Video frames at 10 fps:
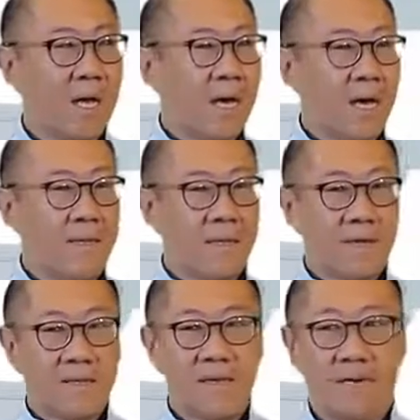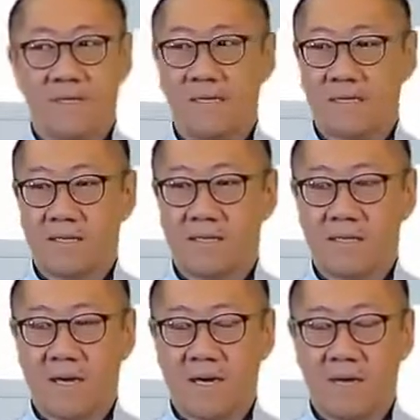And those
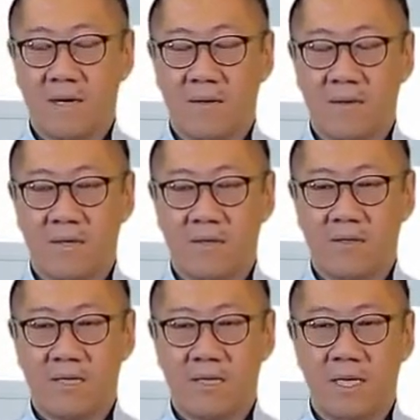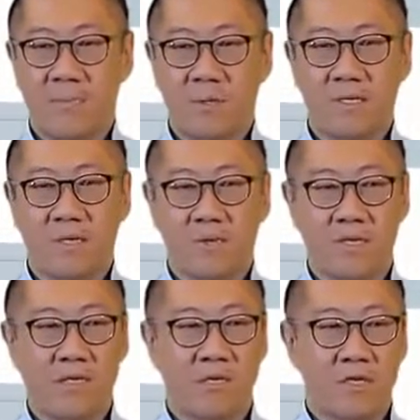are the key points I
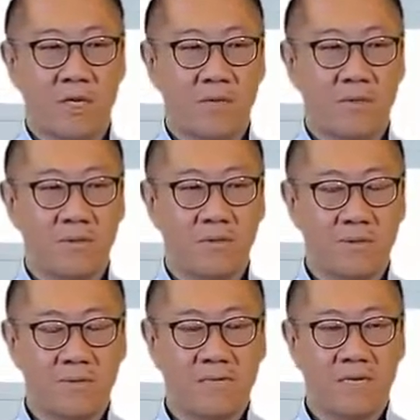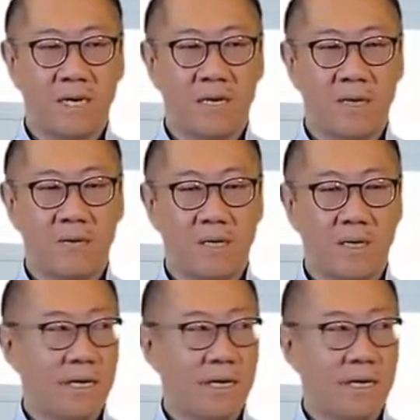wanted to share with you for now,